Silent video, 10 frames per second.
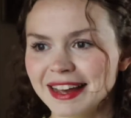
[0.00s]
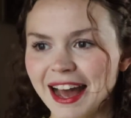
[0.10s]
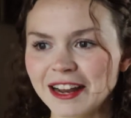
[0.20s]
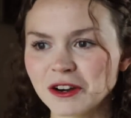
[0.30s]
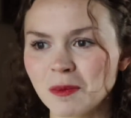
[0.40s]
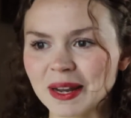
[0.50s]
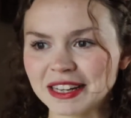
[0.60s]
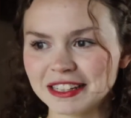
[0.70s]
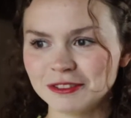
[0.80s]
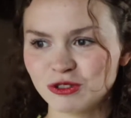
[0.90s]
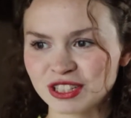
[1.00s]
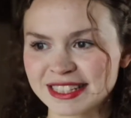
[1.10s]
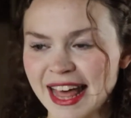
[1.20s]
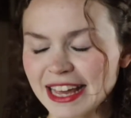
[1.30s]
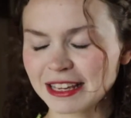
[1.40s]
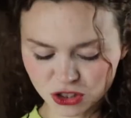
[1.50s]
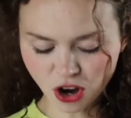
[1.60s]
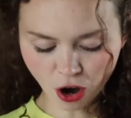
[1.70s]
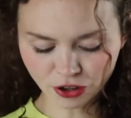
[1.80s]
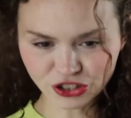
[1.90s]
I don't want to just like
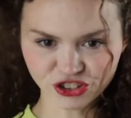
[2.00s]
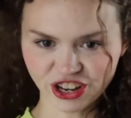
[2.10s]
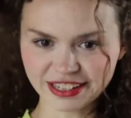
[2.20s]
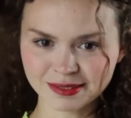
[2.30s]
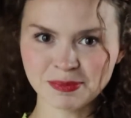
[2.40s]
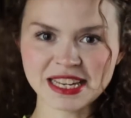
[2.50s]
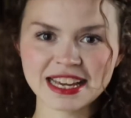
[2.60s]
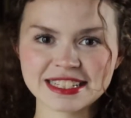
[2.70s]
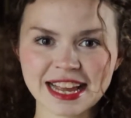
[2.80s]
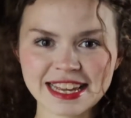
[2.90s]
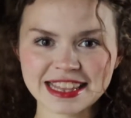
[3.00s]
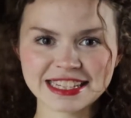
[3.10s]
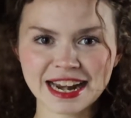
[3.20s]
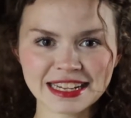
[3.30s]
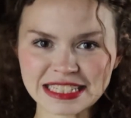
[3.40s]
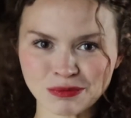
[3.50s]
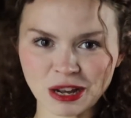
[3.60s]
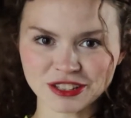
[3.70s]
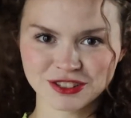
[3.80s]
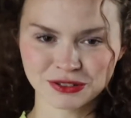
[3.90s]
tarnish it because I get the night
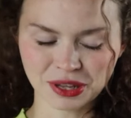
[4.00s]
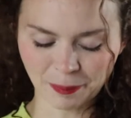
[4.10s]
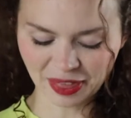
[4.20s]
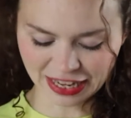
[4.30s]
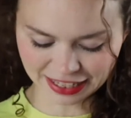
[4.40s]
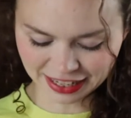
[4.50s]
sweats or something.